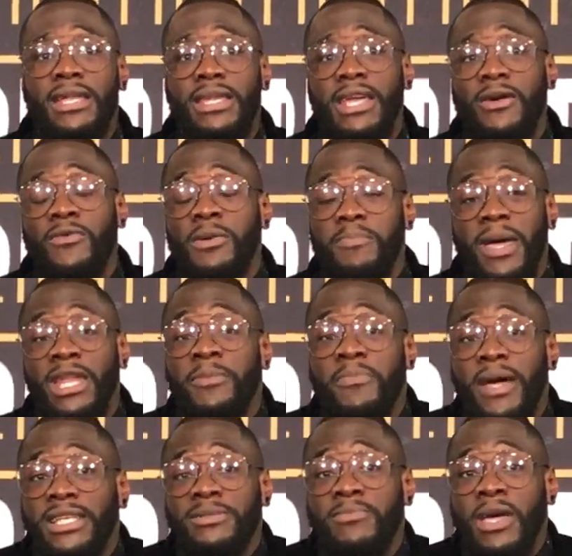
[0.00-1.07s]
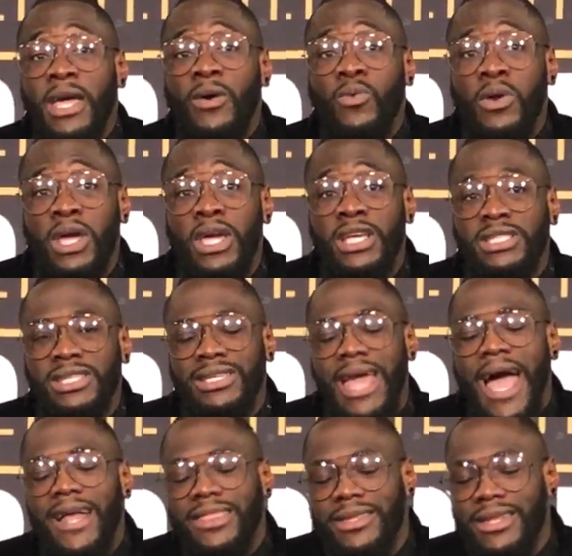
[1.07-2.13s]
and then what made the best man wins.
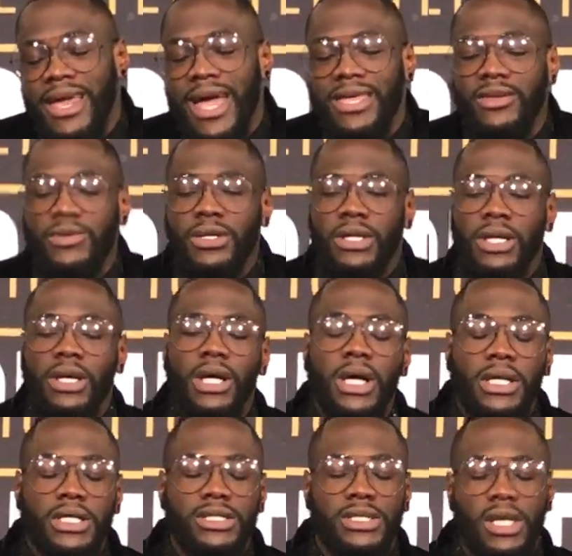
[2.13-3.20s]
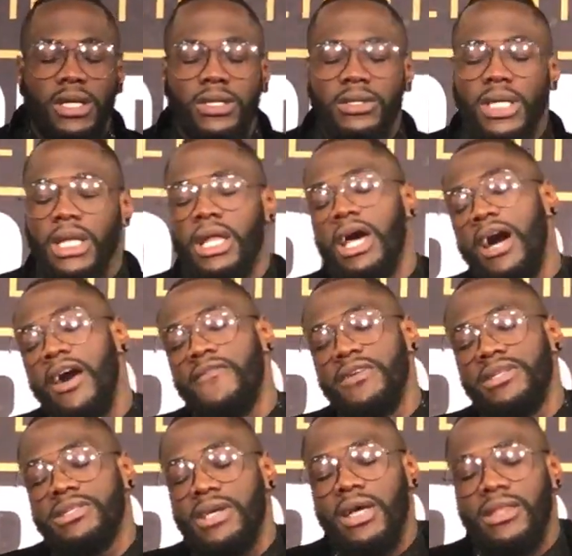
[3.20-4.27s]
And after that, you can hug each other, you can love
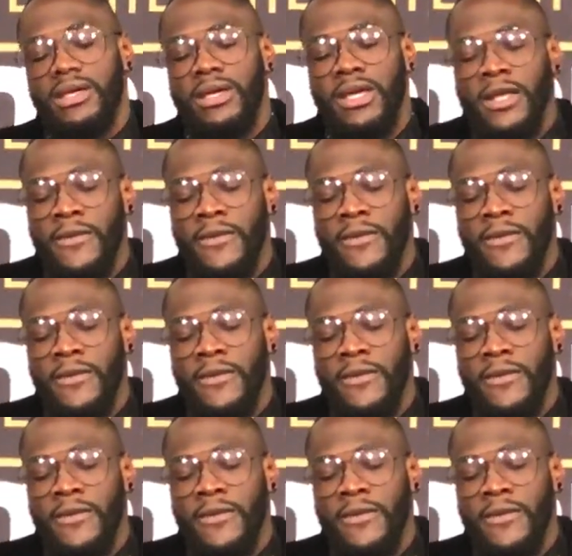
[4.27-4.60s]
each other,